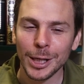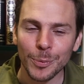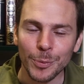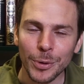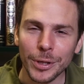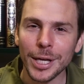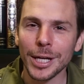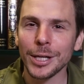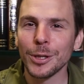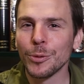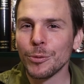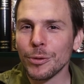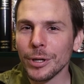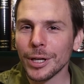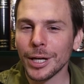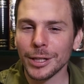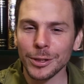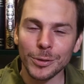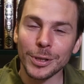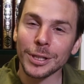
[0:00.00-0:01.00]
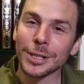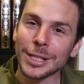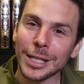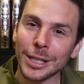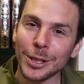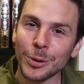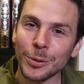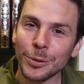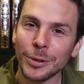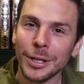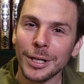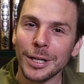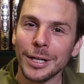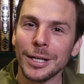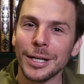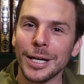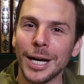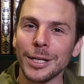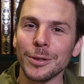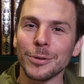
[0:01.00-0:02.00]
But then you realize, you continue
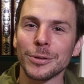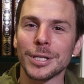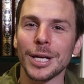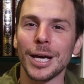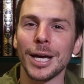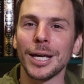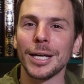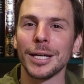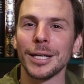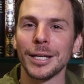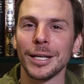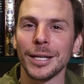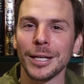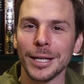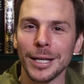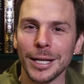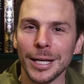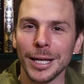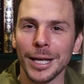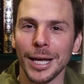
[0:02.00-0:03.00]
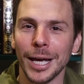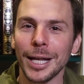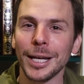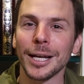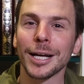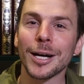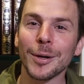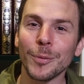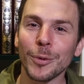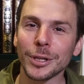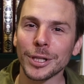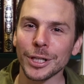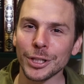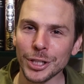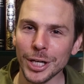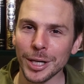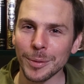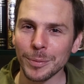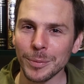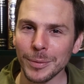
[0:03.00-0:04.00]
and you say, En lekamot
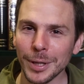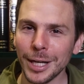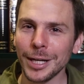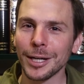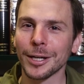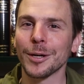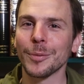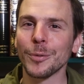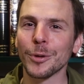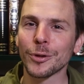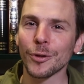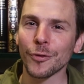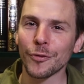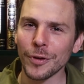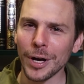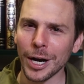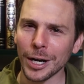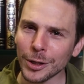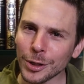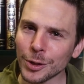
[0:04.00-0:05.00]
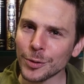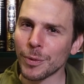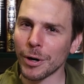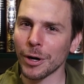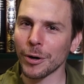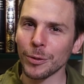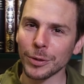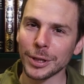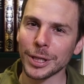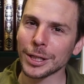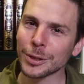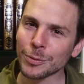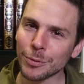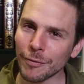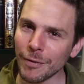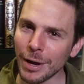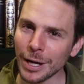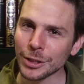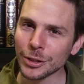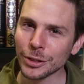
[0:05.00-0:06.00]
Hashem, En lekamot Ofiyah. HaKadosh Baruch Hu takes
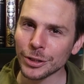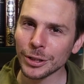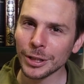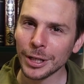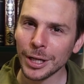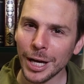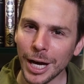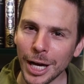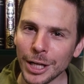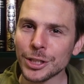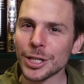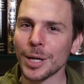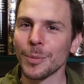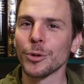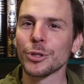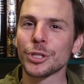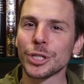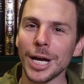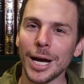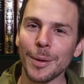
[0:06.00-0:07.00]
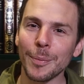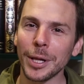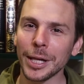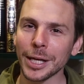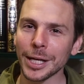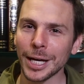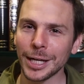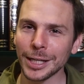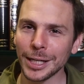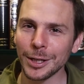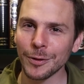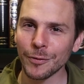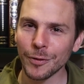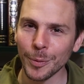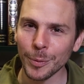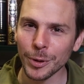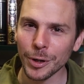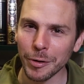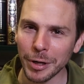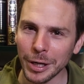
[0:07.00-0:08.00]
revenge. Hashem Oshia Melech Haninu
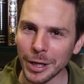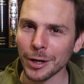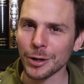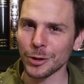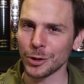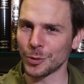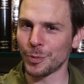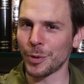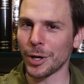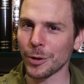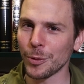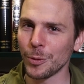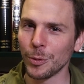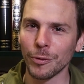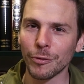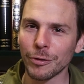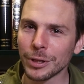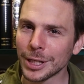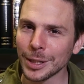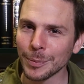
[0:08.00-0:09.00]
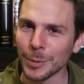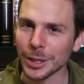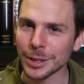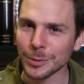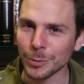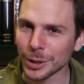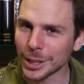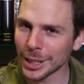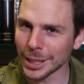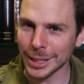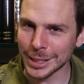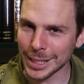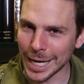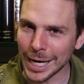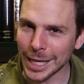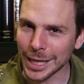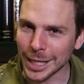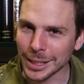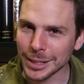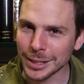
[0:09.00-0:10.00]
V'yom Karina. HaKadosh Baruch Hu will redeem us. Will take us
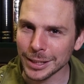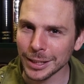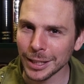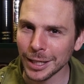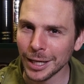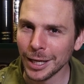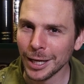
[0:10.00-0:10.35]
out of this.